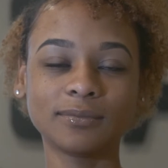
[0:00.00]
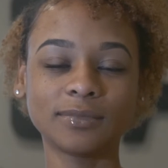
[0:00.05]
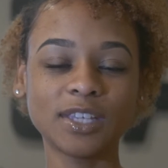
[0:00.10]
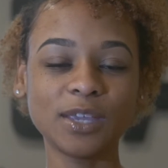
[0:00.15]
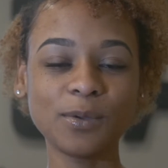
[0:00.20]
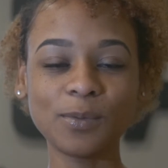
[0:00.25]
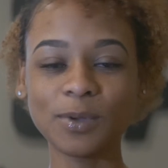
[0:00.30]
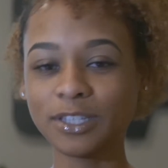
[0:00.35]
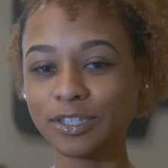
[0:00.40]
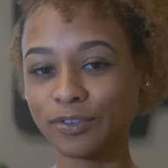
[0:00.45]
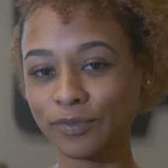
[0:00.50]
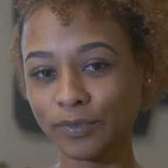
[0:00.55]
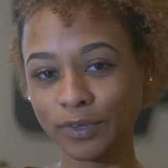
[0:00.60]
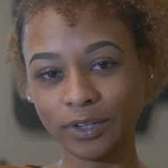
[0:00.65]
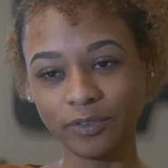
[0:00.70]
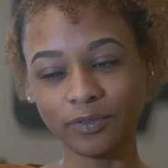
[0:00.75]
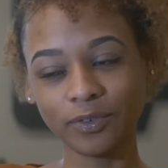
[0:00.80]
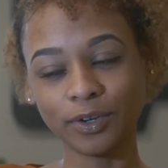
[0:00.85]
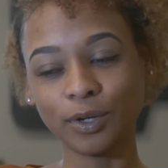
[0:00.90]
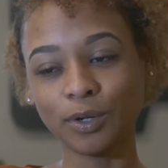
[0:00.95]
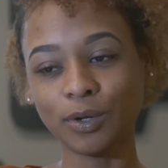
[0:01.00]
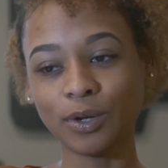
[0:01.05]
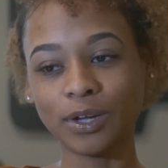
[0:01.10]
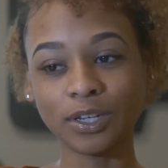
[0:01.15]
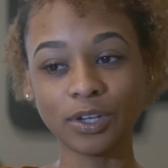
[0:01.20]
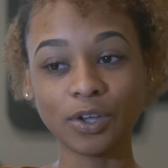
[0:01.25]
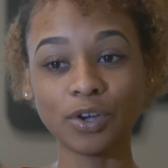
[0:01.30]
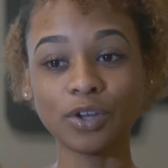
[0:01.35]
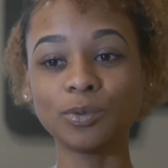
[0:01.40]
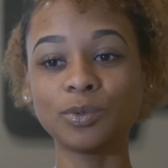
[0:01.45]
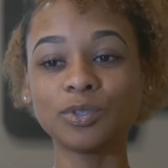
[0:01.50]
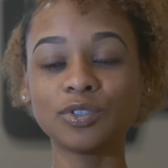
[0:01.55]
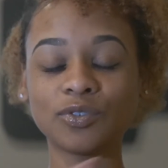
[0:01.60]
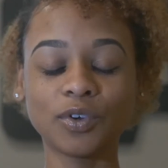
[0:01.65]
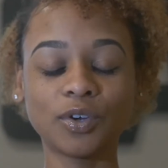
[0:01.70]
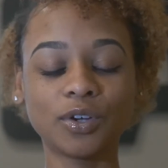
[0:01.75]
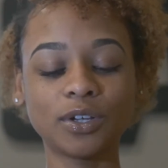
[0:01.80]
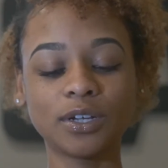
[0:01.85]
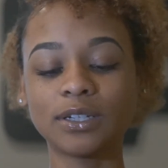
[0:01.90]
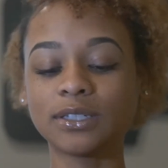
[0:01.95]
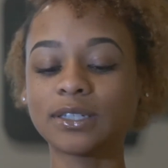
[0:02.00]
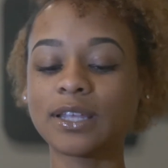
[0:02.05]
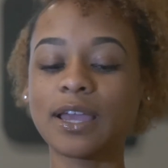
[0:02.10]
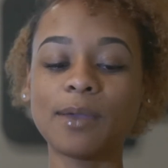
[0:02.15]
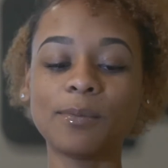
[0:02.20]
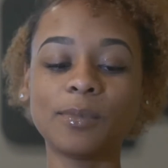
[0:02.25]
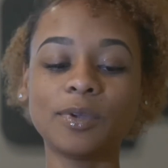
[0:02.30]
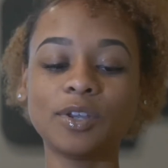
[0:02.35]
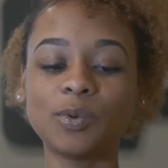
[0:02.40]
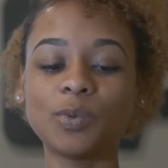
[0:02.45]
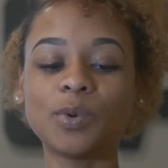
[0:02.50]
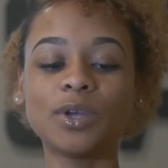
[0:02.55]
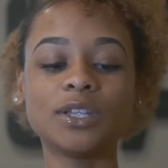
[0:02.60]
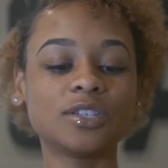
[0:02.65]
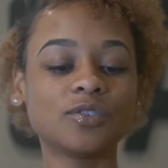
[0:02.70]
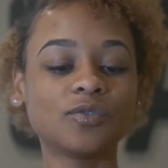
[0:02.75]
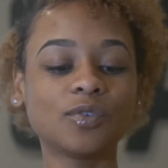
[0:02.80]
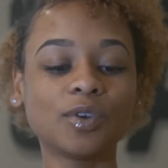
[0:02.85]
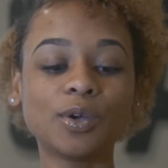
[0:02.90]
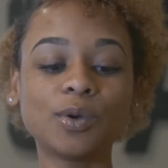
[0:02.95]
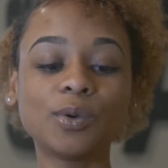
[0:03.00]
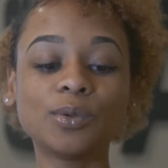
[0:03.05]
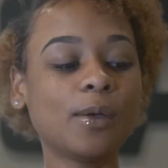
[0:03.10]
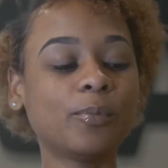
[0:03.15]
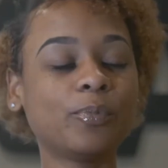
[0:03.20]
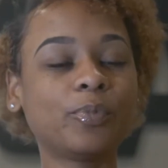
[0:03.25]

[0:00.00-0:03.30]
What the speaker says: it wasn't really real. I thought it was real at the time, but it wasn't real.